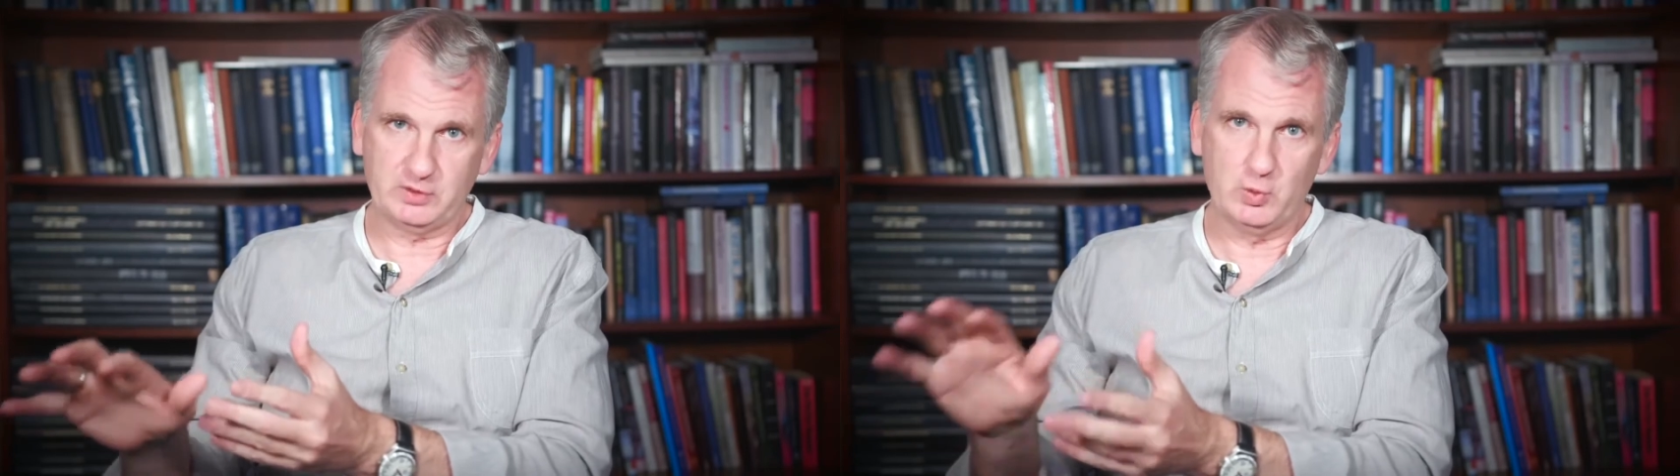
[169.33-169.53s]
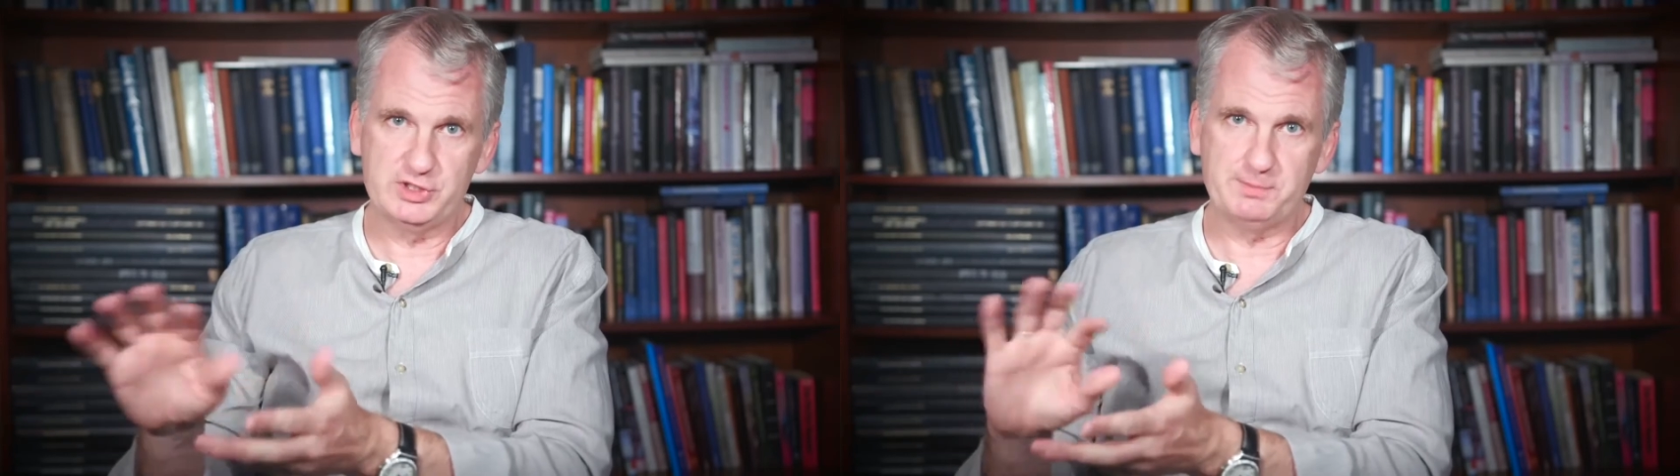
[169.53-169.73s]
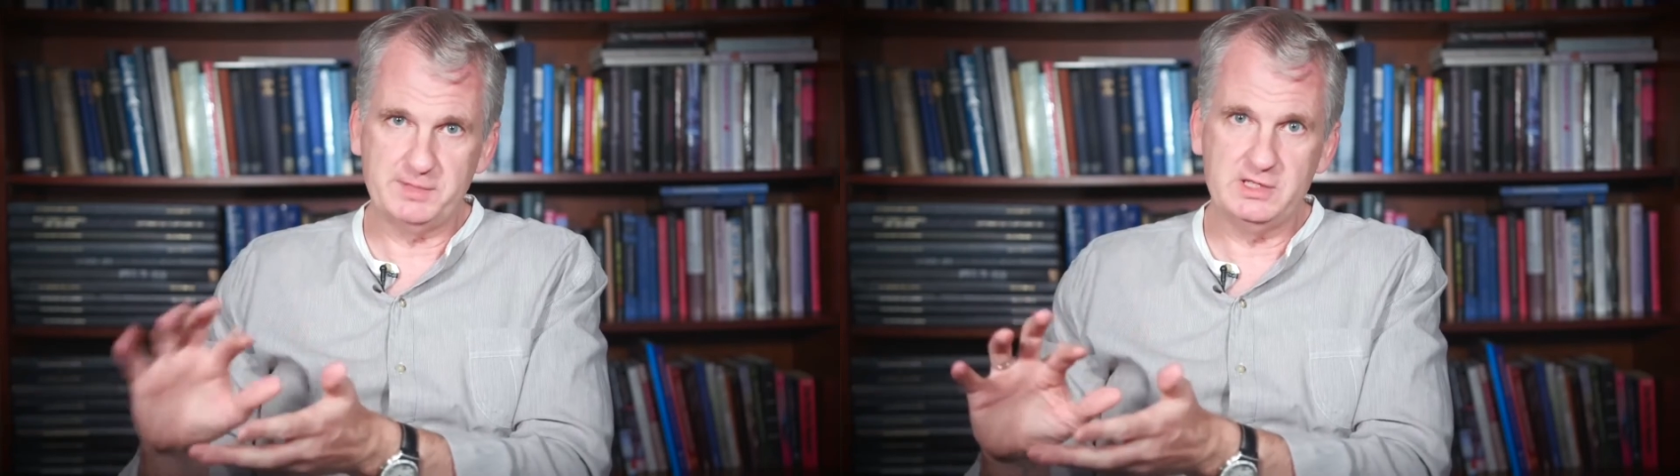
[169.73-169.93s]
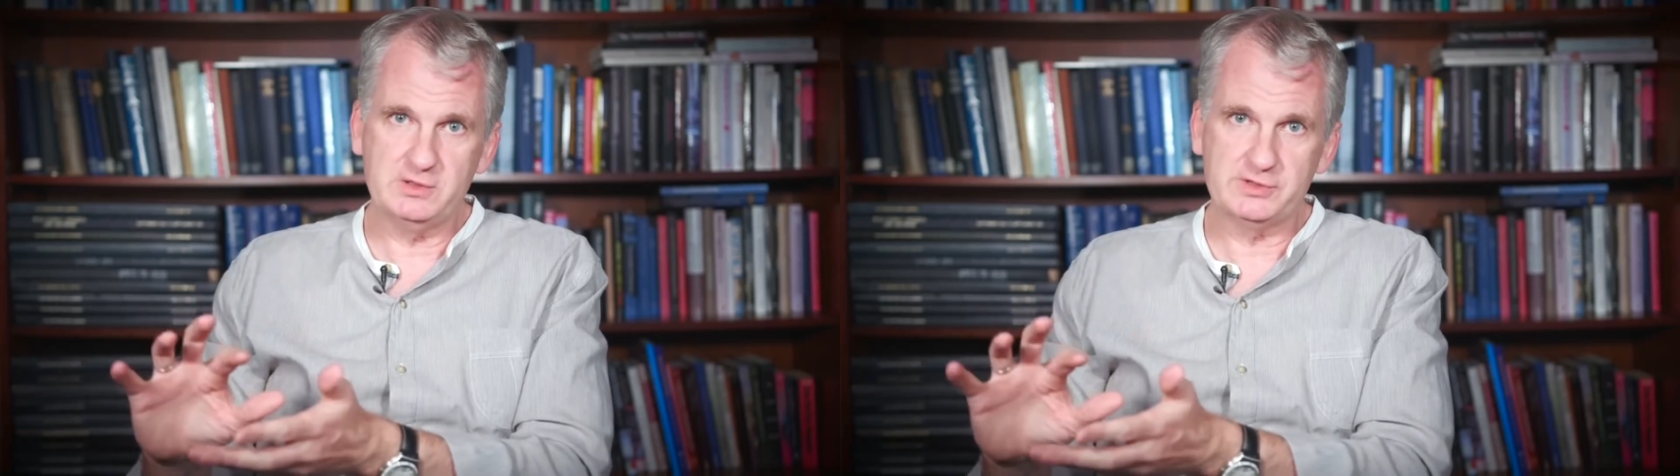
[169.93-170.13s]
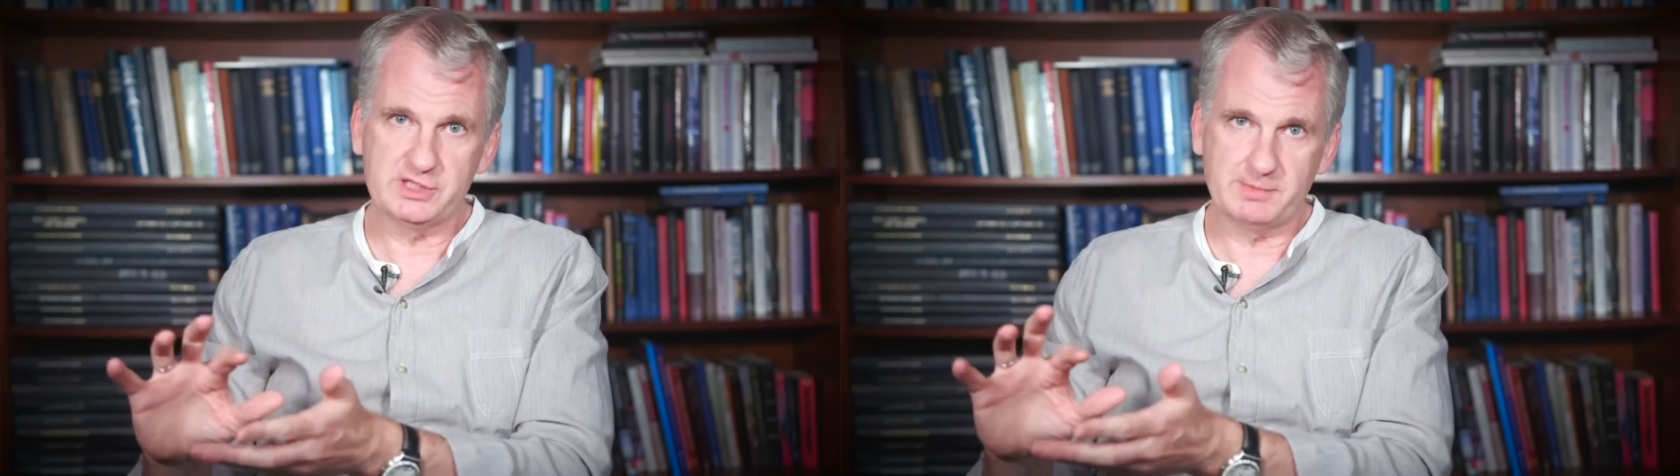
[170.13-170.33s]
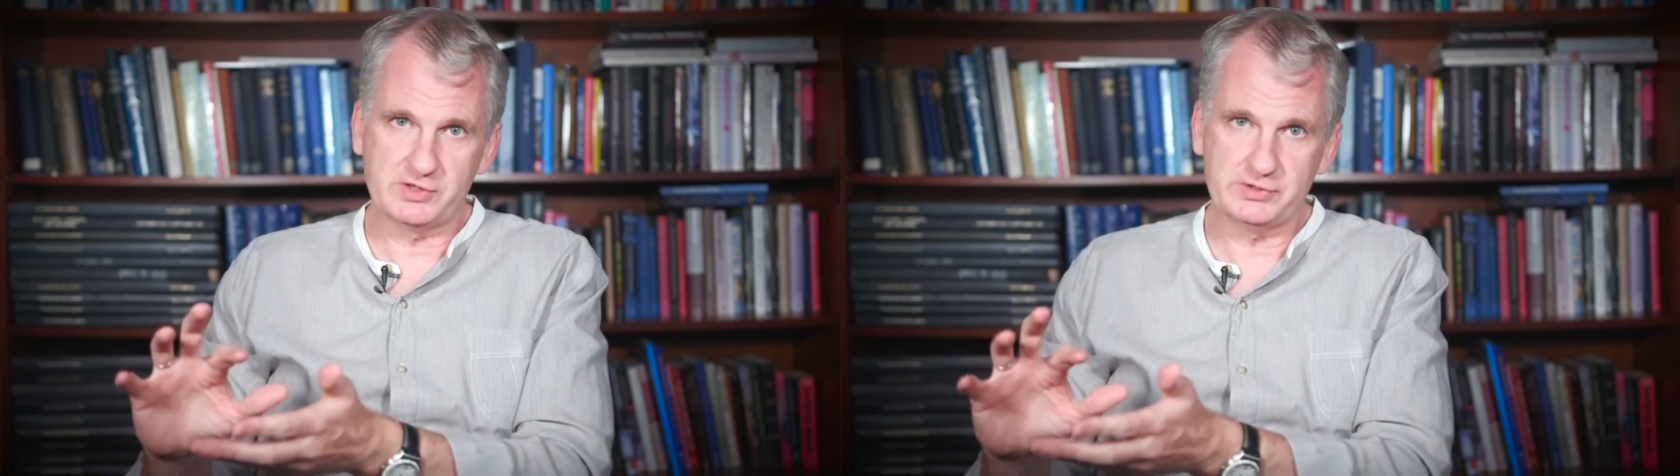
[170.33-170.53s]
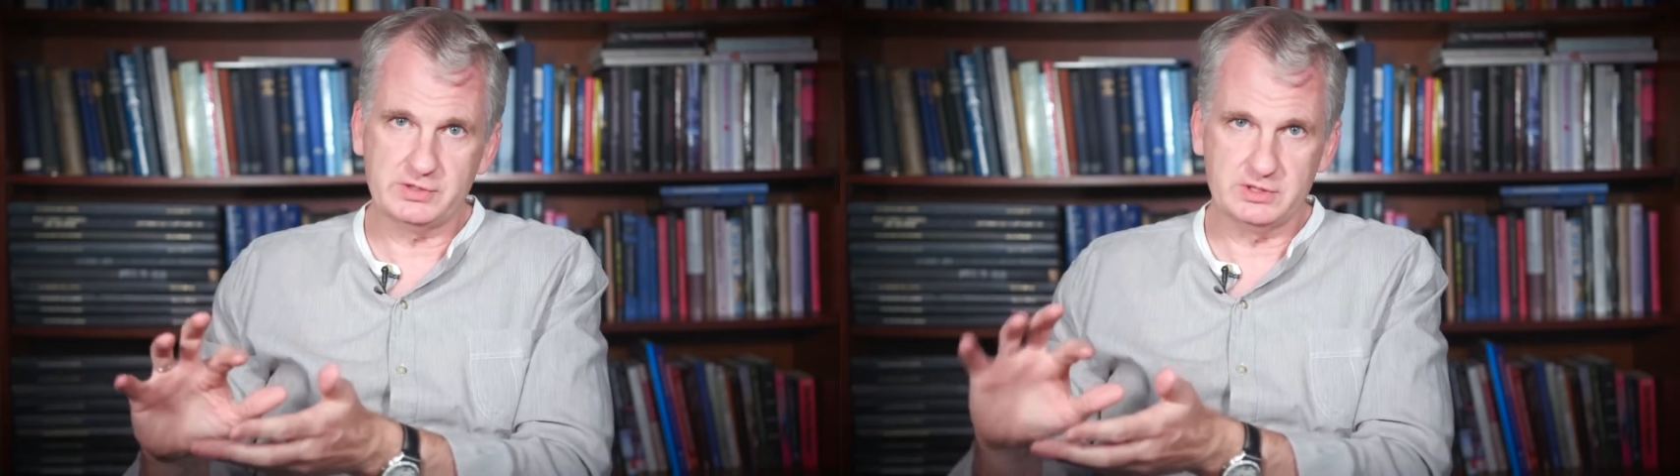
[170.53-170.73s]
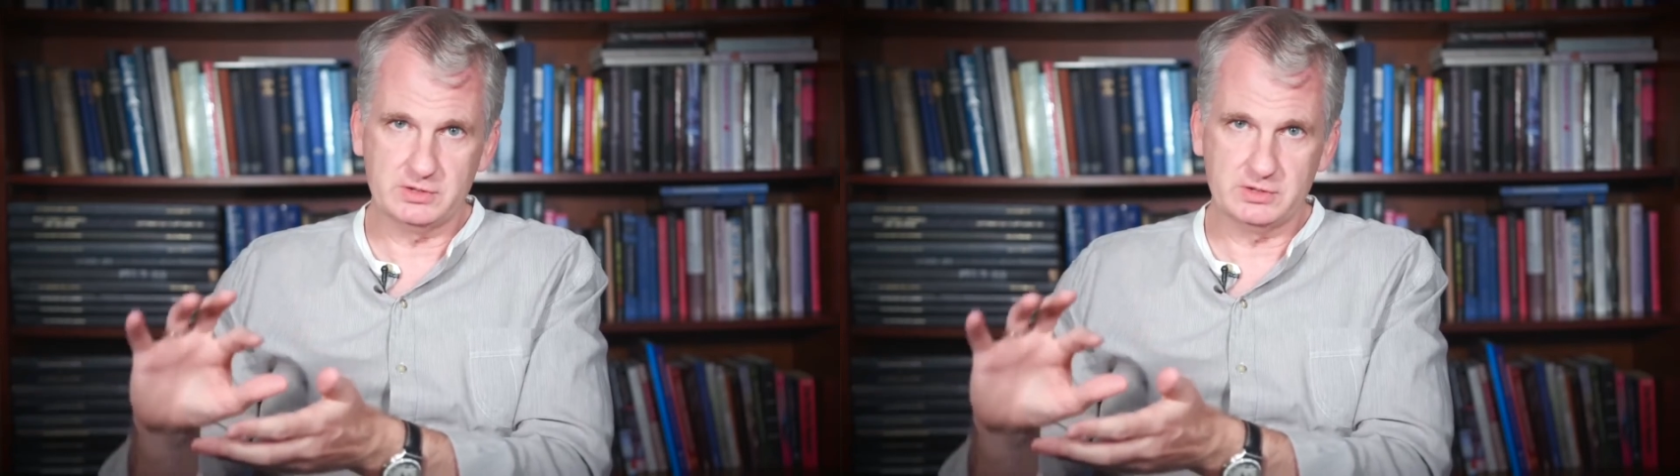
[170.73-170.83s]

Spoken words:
which appeals especially